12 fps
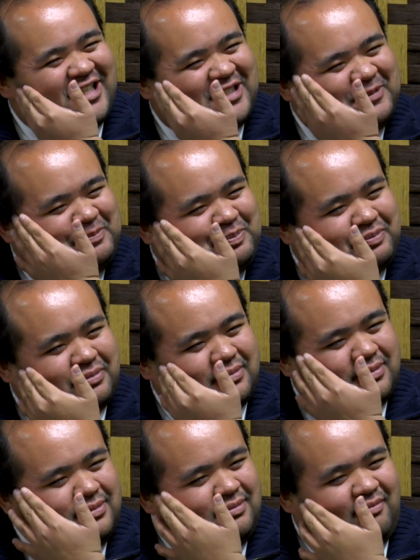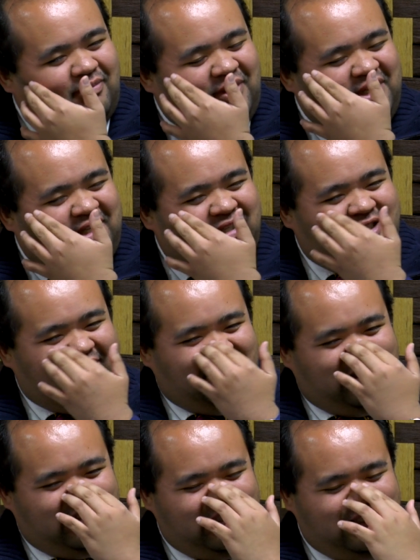Where do you see yourself in
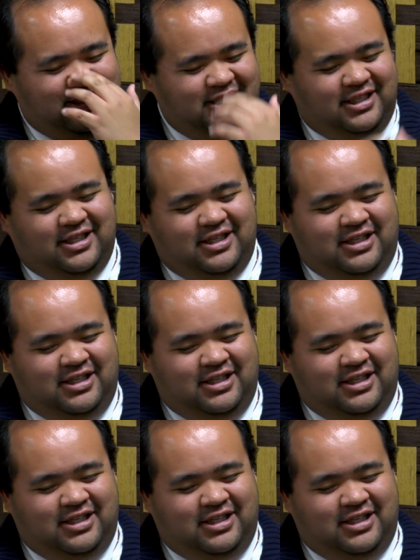10 years?